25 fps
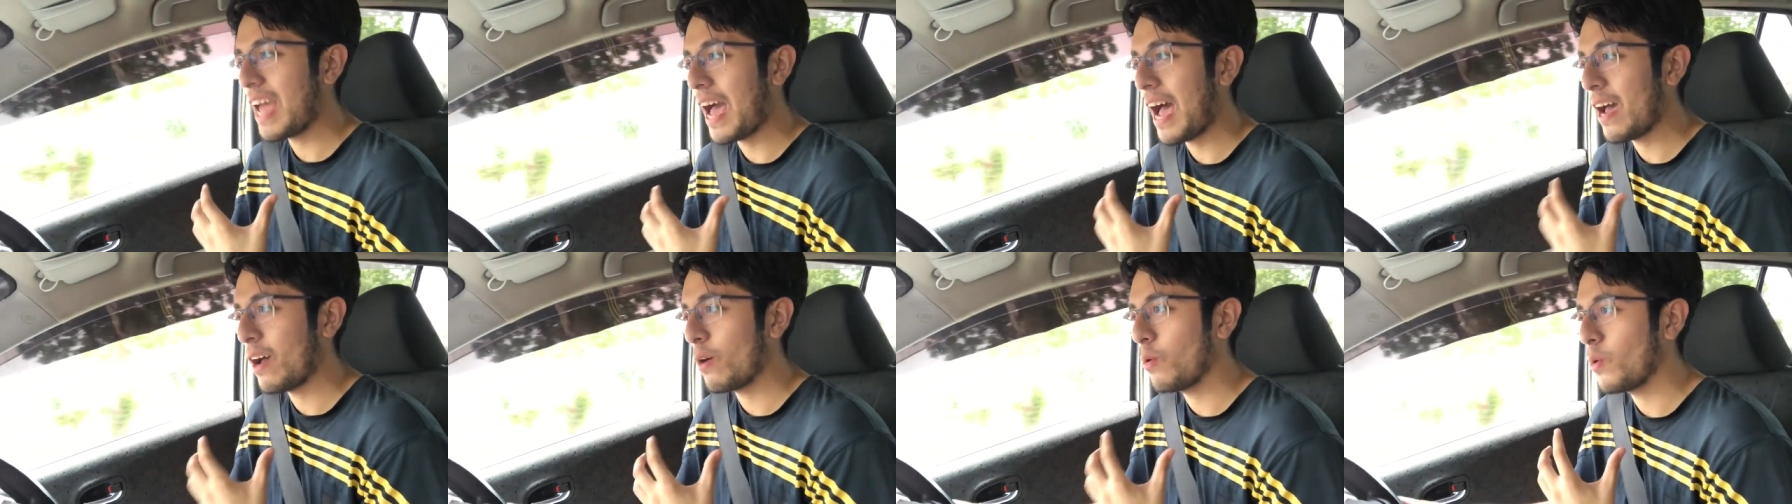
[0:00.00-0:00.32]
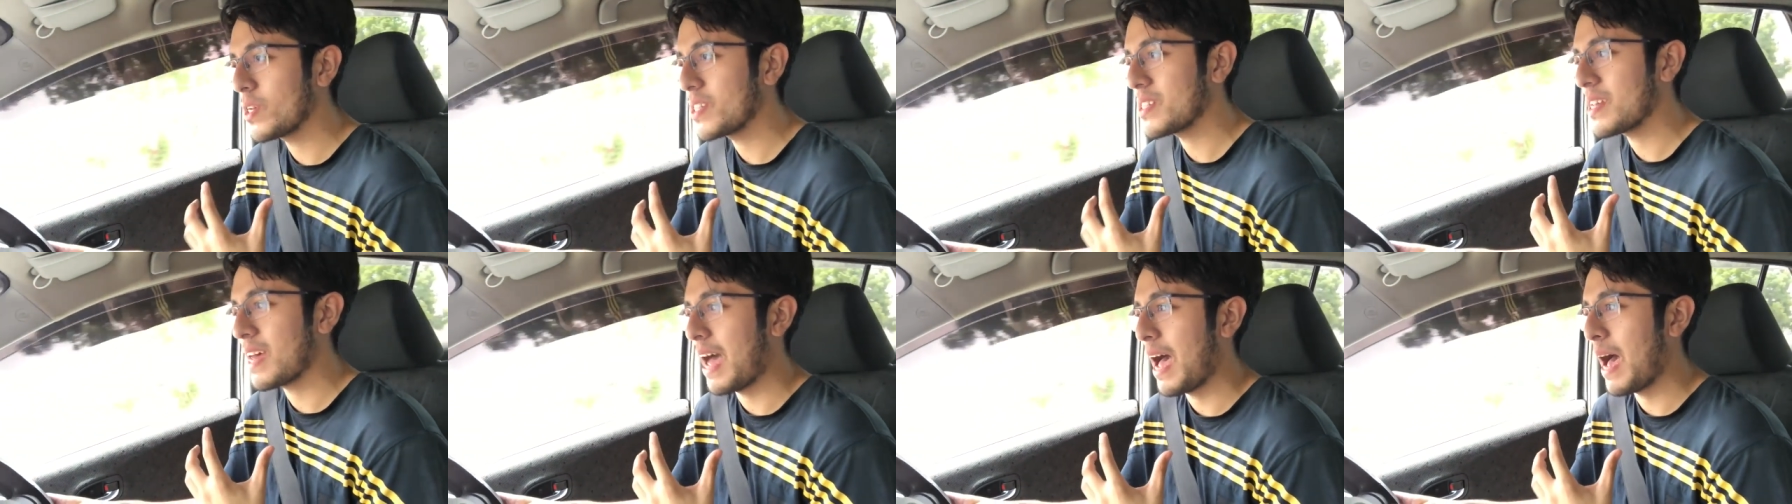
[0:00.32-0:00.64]
I
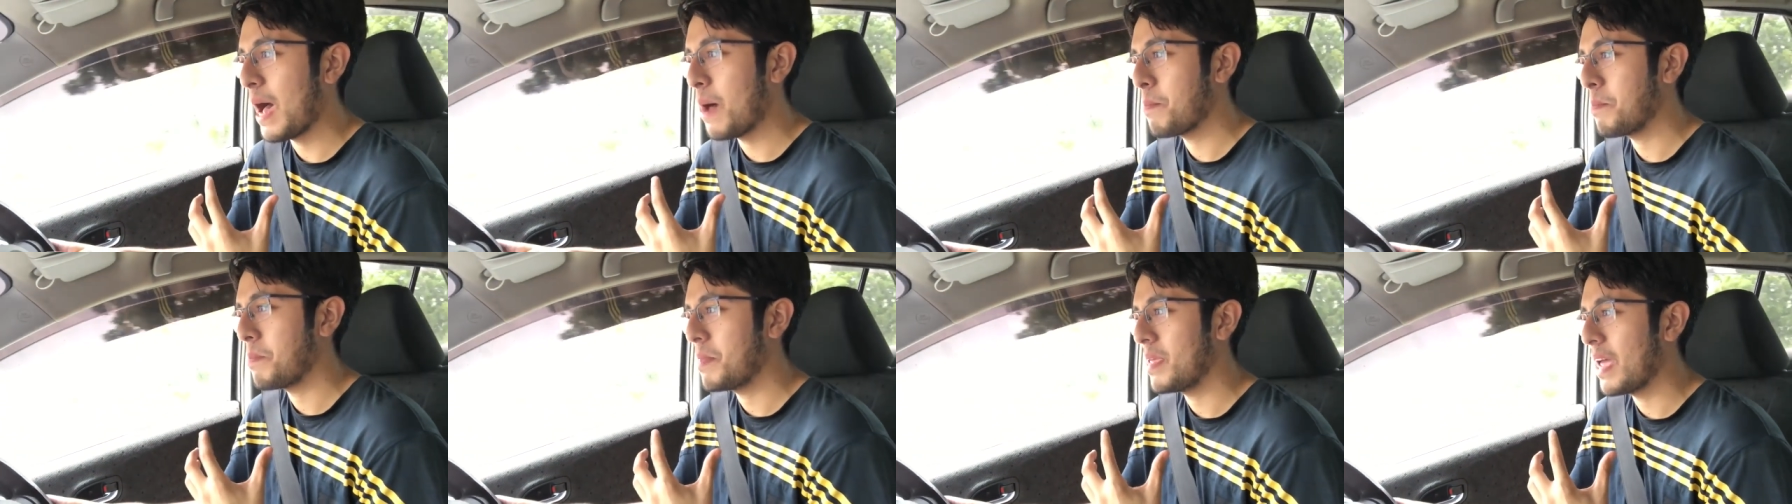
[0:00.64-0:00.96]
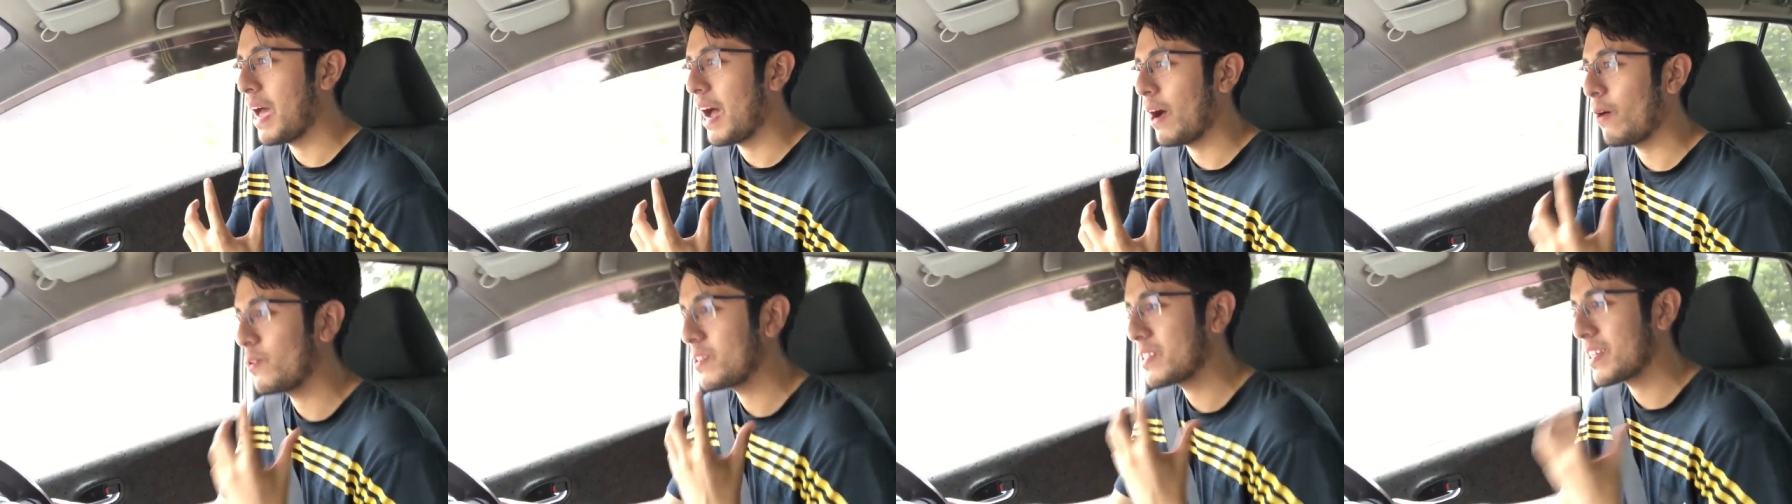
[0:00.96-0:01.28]
wasn't happy.
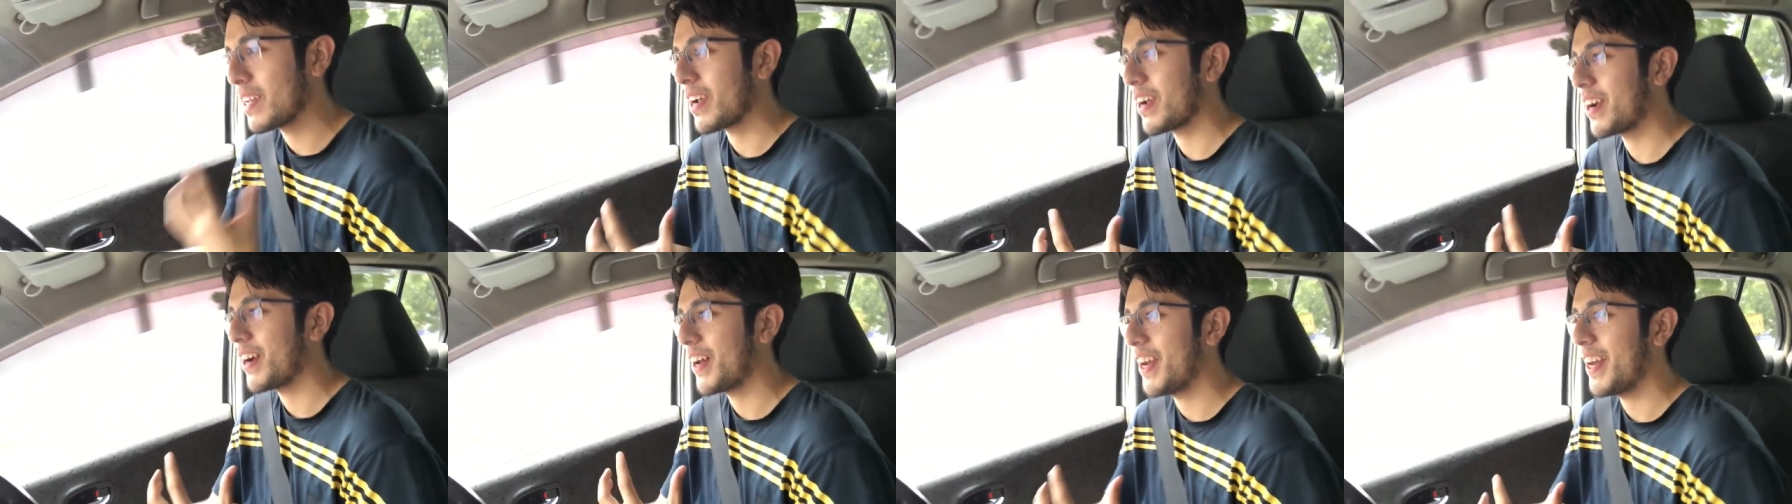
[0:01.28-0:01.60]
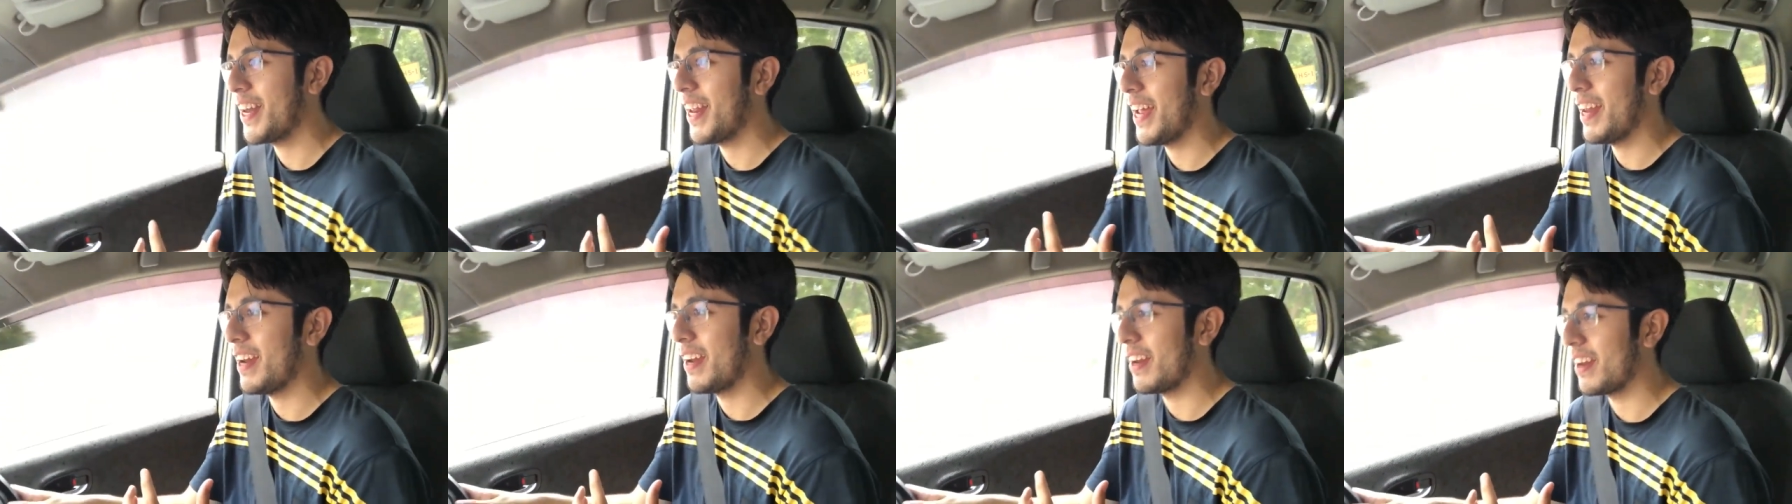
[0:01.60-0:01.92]
I wasn't
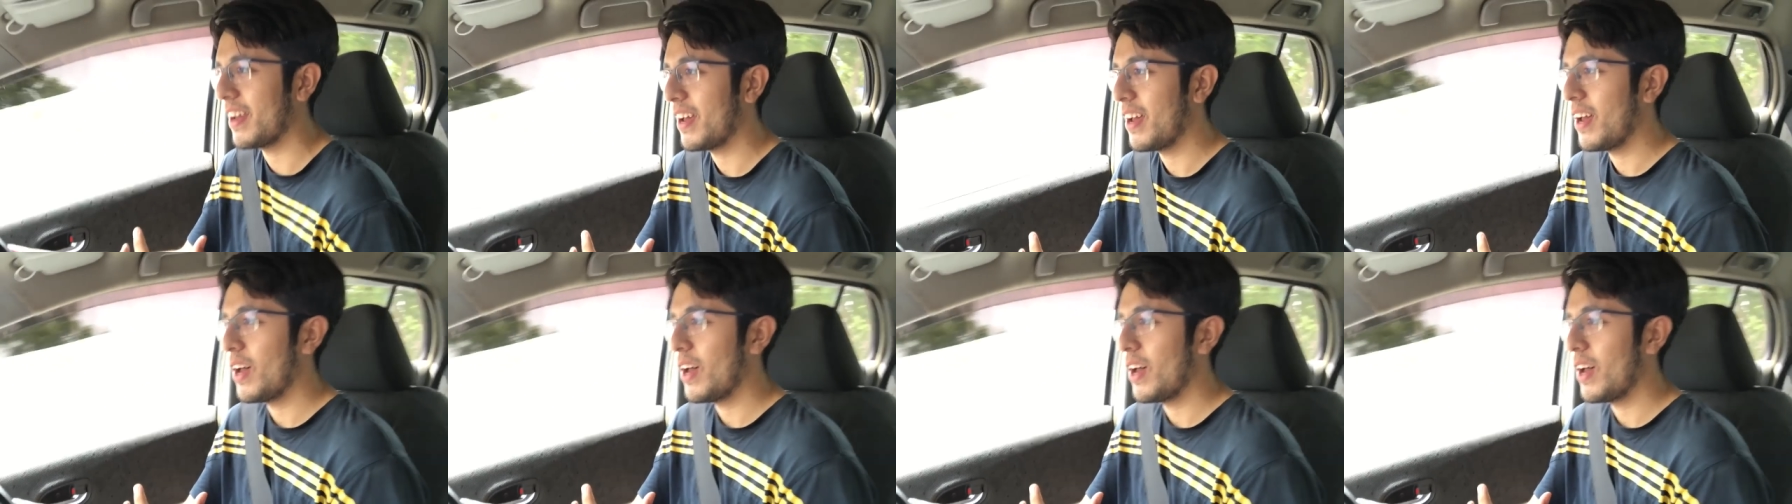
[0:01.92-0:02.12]
content